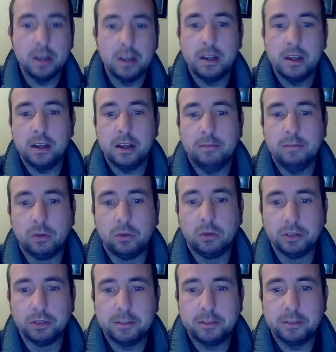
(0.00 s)
In
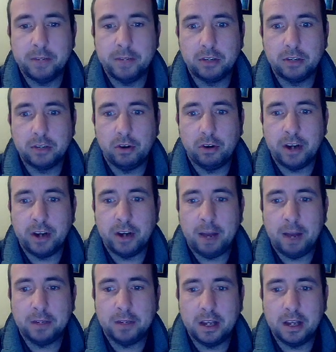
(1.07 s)
most Bitcoin
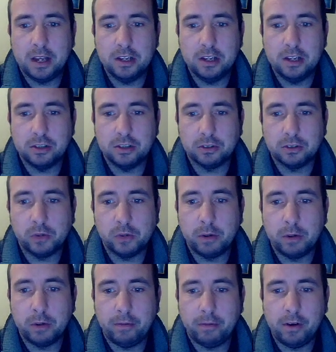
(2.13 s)
applications, we
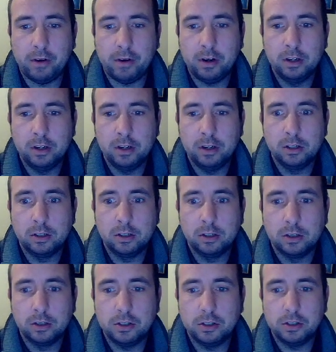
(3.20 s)
refer
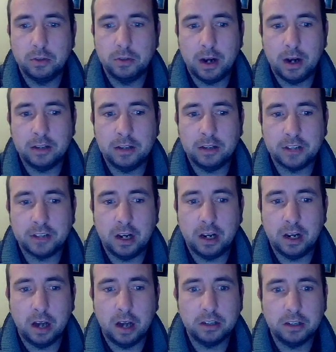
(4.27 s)
to as a
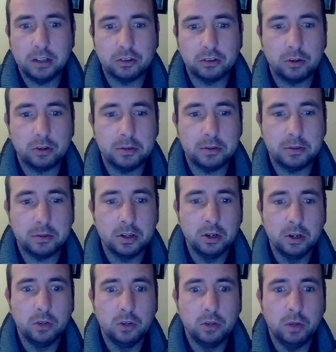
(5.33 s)
locking script
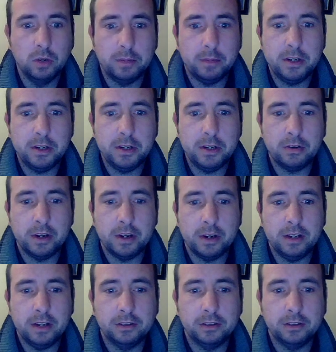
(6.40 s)
will appear
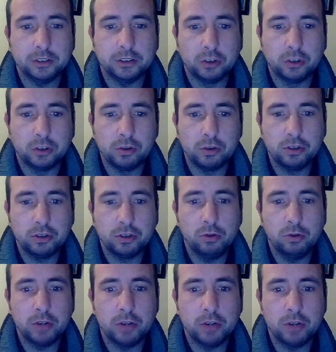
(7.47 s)
in the source code
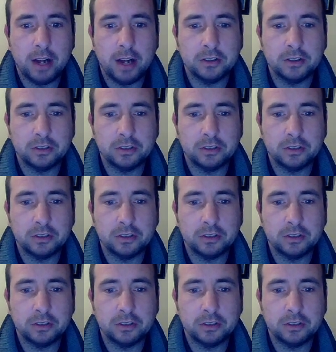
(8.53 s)
as